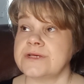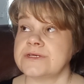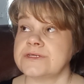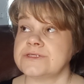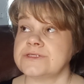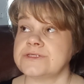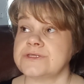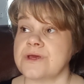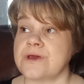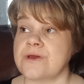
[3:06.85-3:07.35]

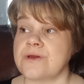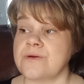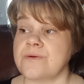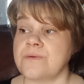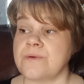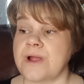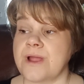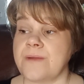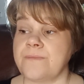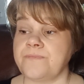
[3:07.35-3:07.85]

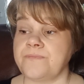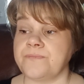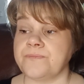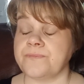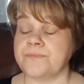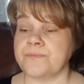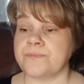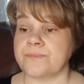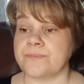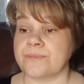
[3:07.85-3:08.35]
So
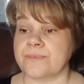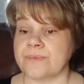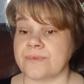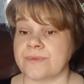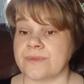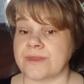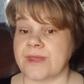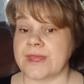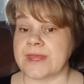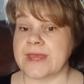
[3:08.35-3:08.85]

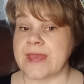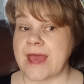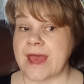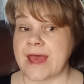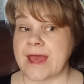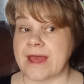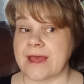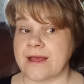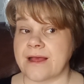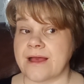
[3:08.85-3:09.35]

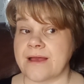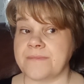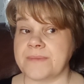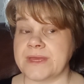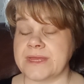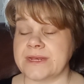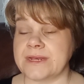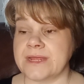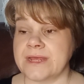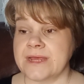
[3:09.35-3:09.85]
yeah, I
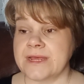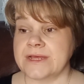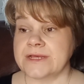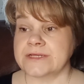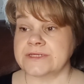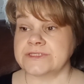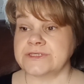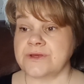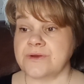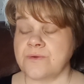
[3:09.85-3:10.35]
mean,
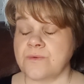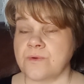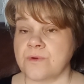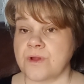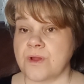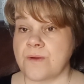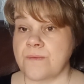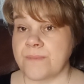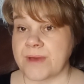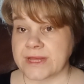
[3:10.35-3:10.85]
so
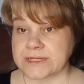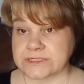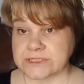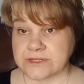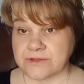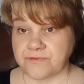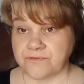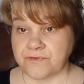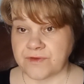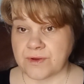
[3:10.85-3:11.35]
going back to
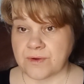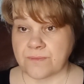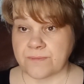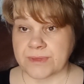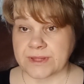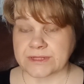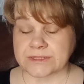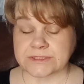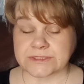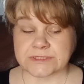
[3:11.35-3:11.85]
the
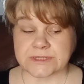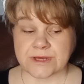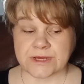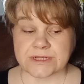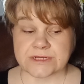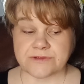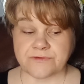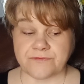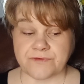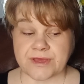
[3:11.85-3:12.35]
filming
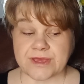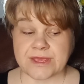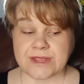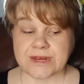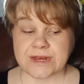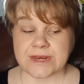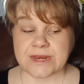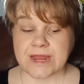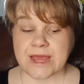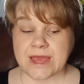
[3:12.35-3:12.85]
side of
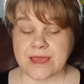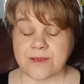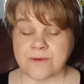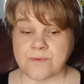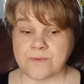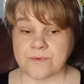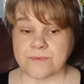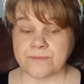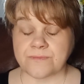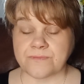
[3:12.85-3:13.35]
it now,